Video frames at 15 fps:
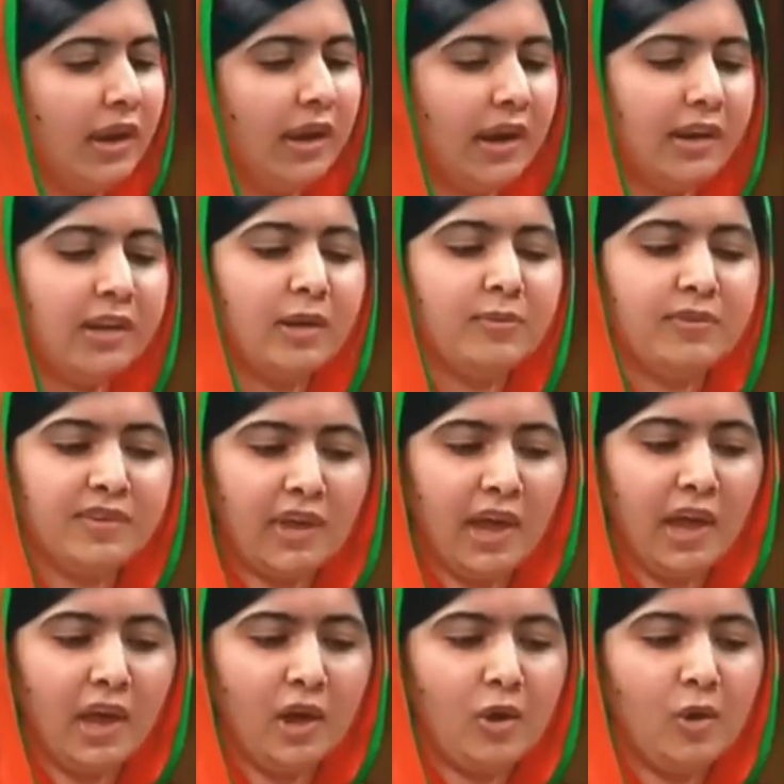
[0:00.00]
Let them
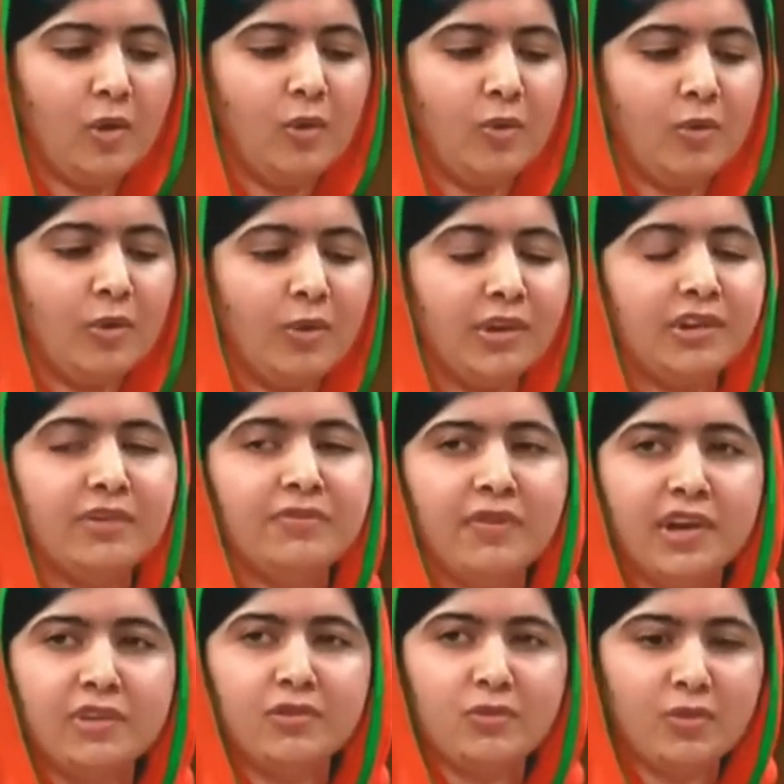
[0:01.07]
say, we were the
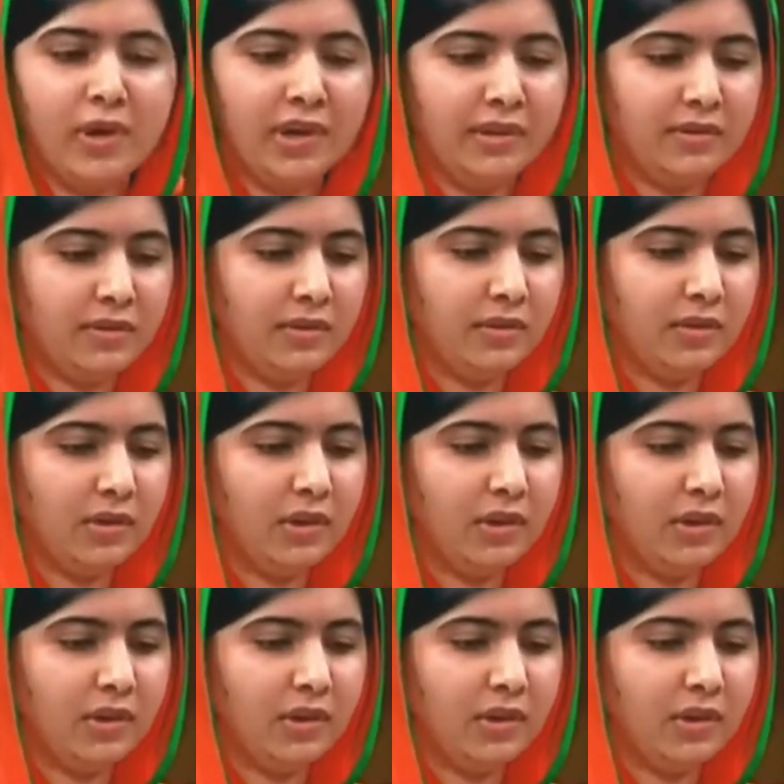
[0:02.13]
first ones.